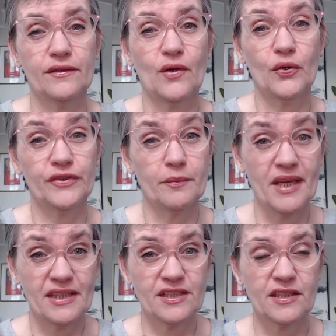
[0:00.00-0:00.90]
On the
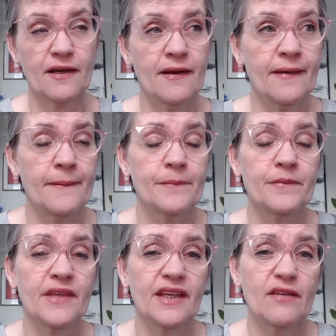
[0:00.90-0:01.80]
Beach.
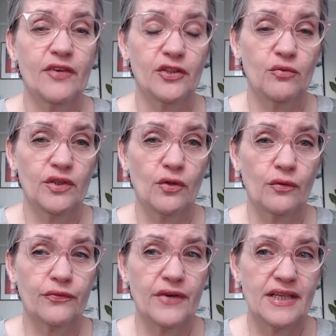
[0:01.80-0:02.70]
If I do a
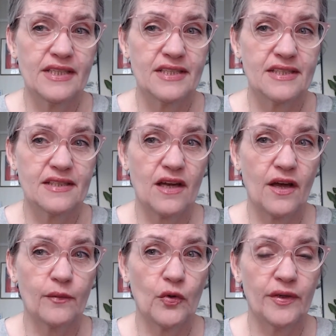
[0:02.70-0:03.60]
No Frills,
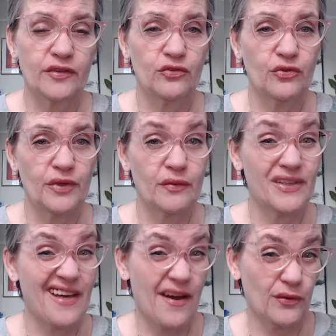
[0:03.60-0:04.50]
I'm going to do it
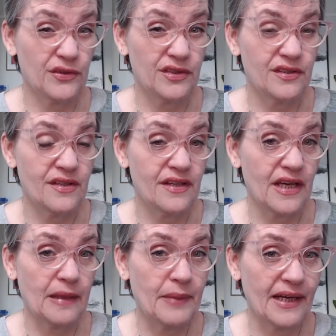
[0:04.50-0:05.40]
without
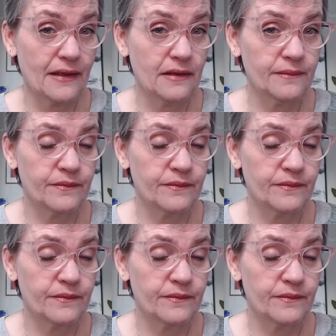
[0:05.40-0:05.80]
the alpaca.